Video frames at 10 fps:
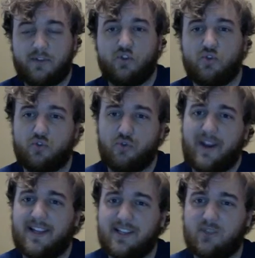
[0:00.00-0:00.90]
to
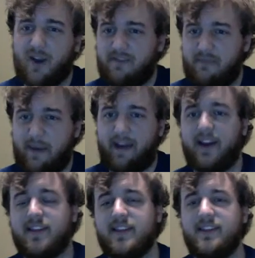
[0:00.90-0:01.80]
create his wife back.
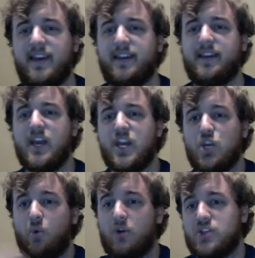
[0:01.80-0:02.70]
I think that
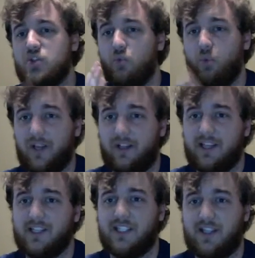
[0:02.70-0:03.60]
he wants to will
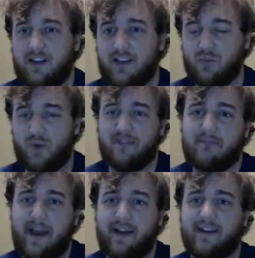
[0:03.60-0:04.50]
his wife
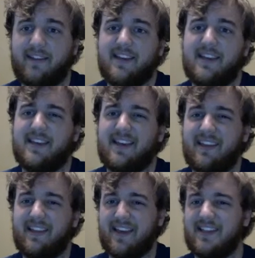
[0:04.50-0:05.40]
back. I think he
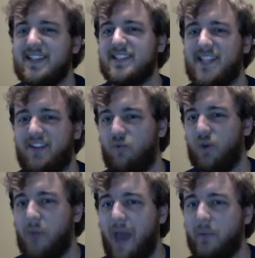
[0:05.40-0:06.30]
thinks he's enough
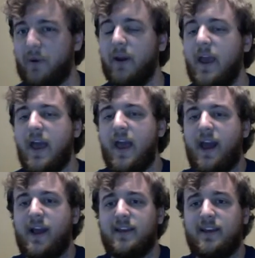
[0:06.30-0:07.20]
willpower.
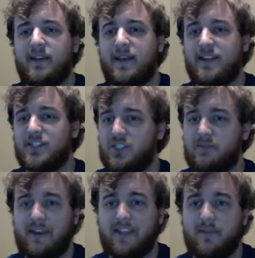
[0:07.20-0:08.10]
That's just
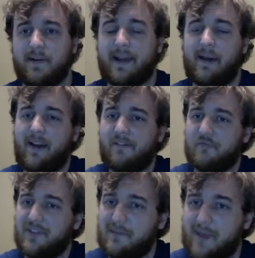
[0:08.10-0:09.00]
my theory right now. I haven't
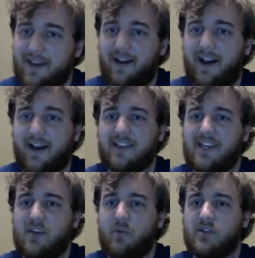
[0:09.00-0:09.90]
read the manga. I
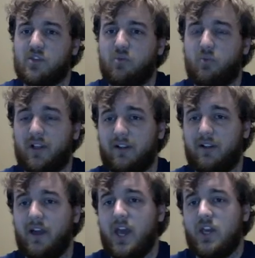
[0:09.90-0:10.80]
think he wants to